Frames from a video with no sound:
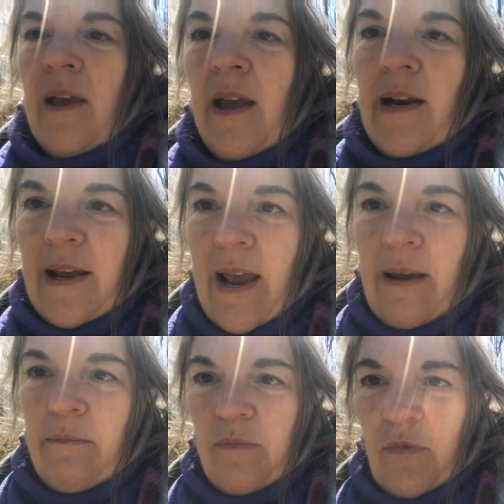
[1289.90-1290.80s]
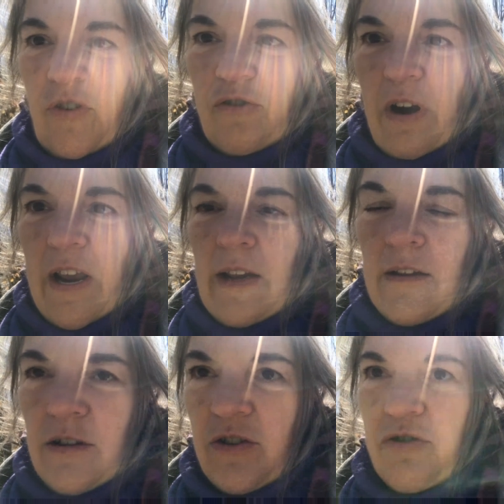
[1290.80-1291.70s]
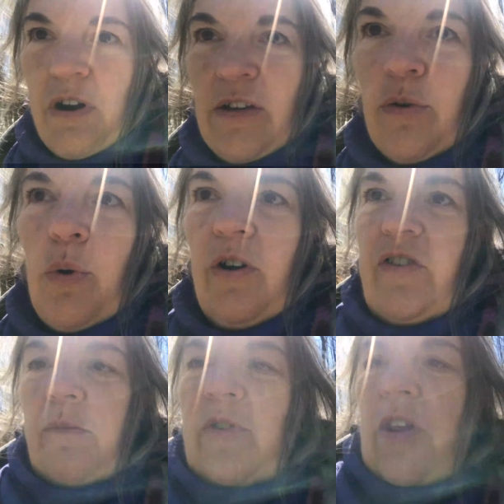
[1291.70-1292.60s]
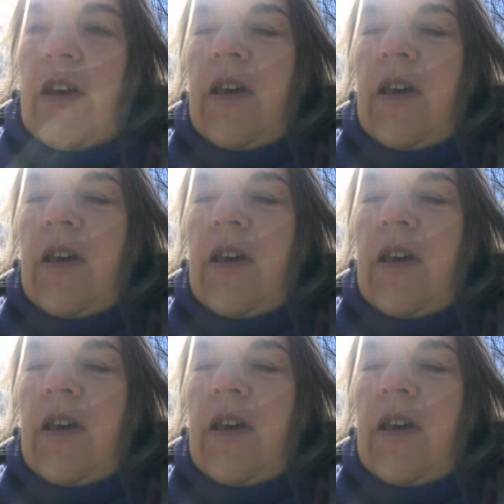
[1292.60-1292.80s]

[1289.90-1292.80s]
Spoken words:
and came straight towards him so that